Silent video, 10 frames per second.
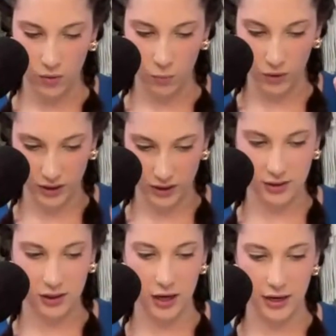with this
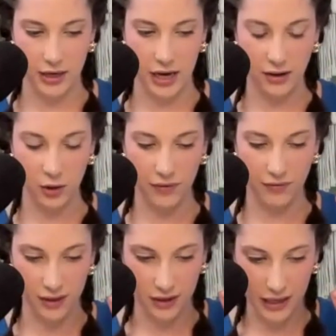client, now that we've
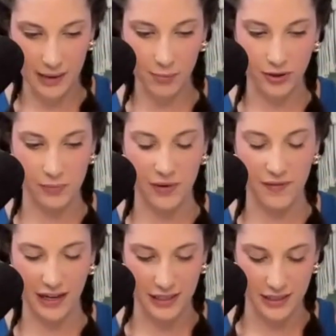labeled and we've
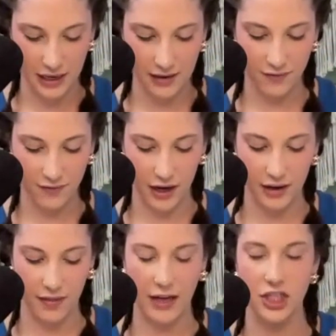identified
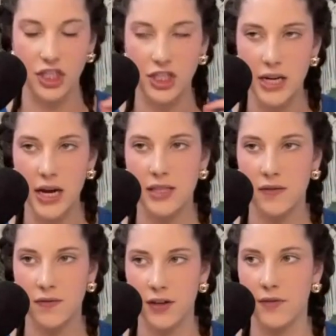that she has a
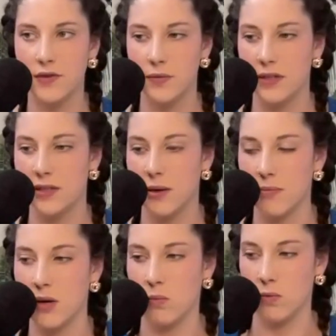fear of doing
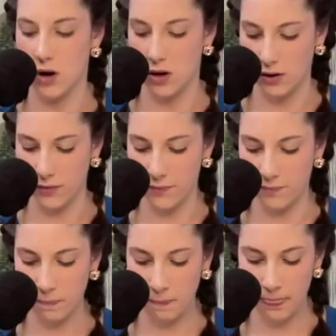something wrong,
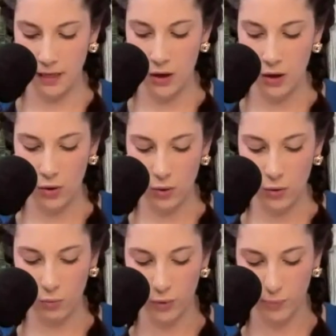
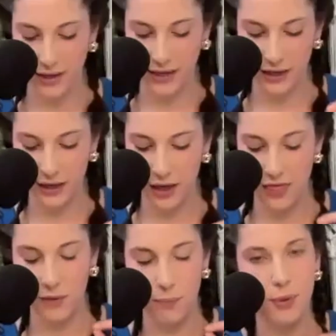we're beginning
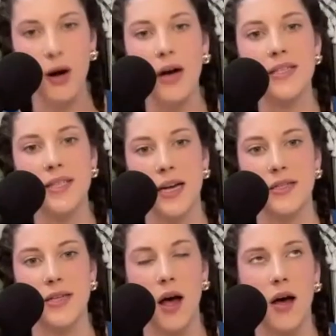the
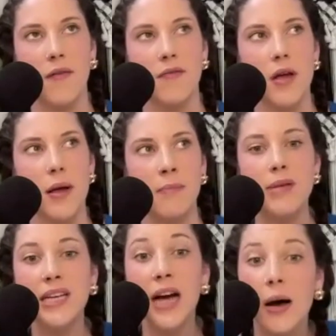process of
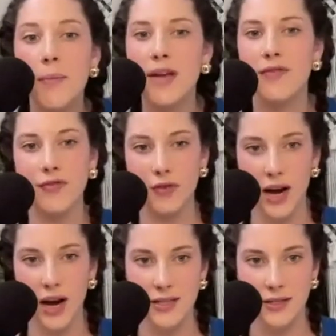becoming
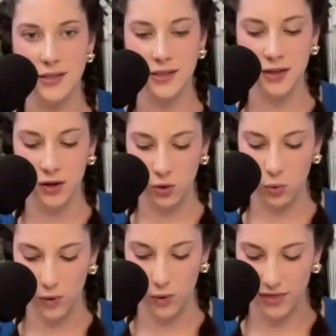friends
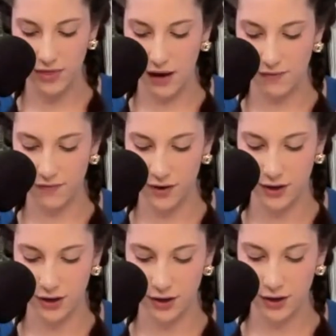with that
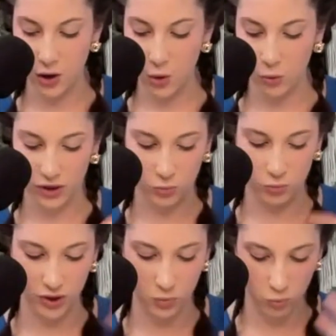fear, with
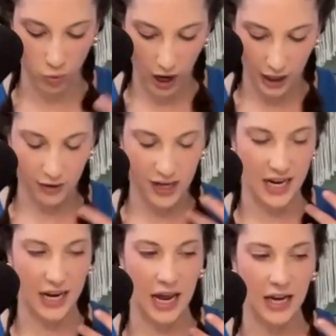rewiring
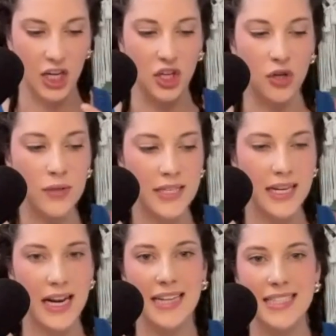it and using
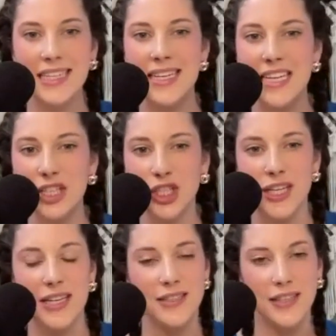it as ignition
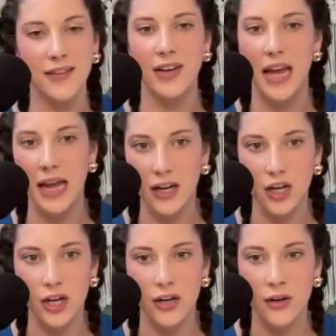instead of an
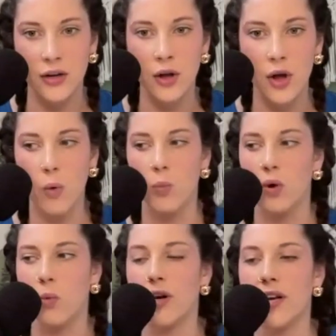anchor.
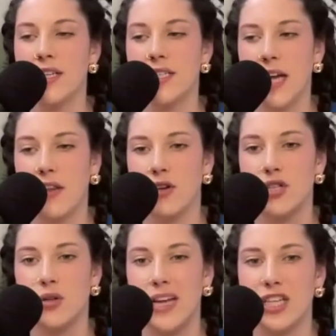We're working together
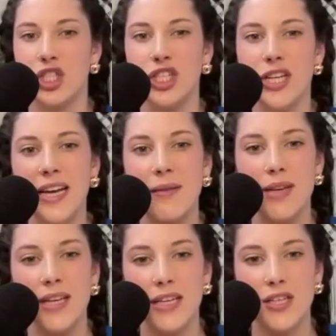so that she can
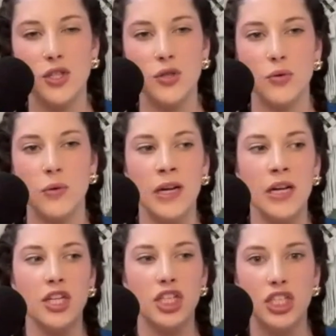begin to
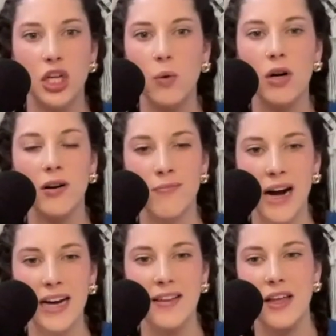show her
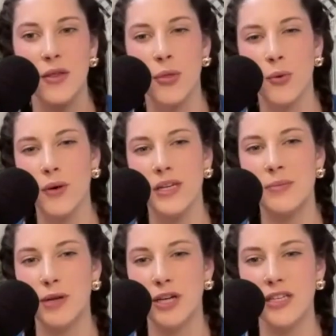mind that through
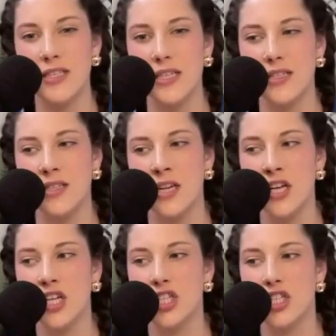experiences,
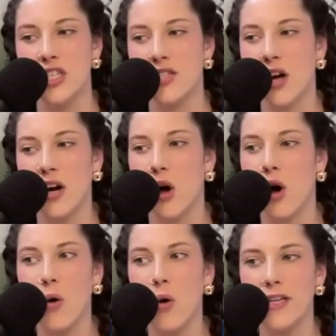she's not
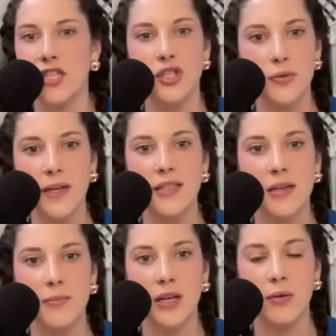always doing
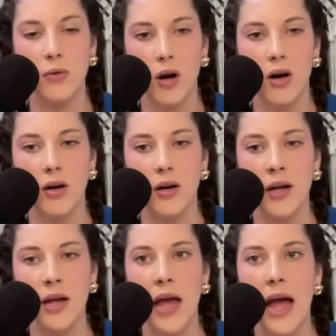something wrong.
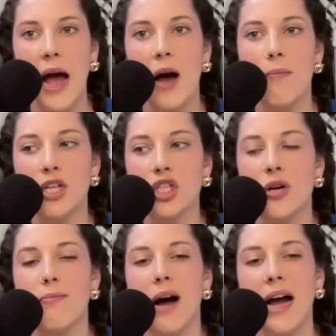How much her
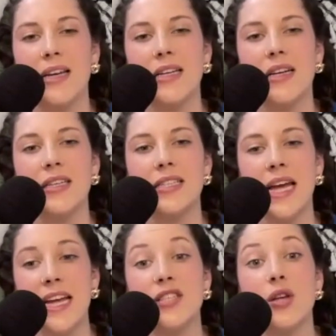mind
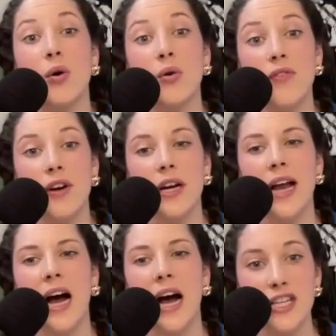takes over and
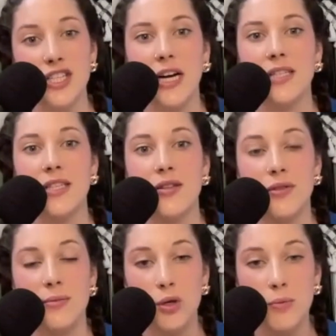hijacks in
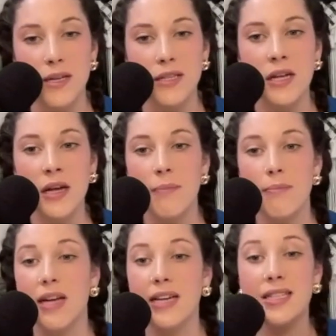those moments
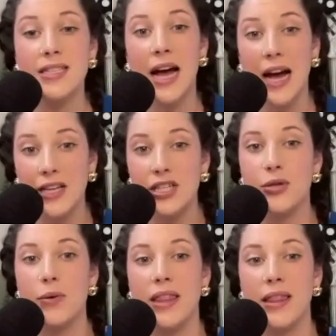because it's had to
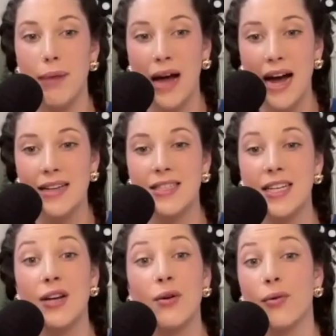in the past to
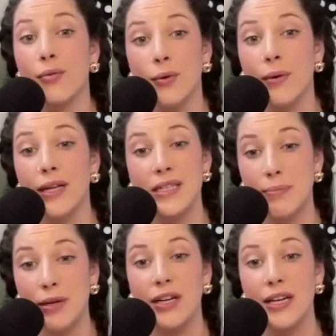get her through an
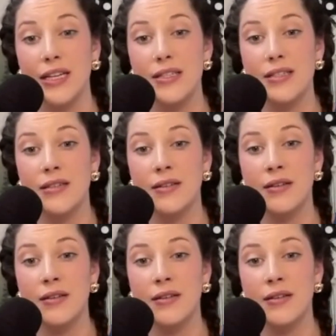experience.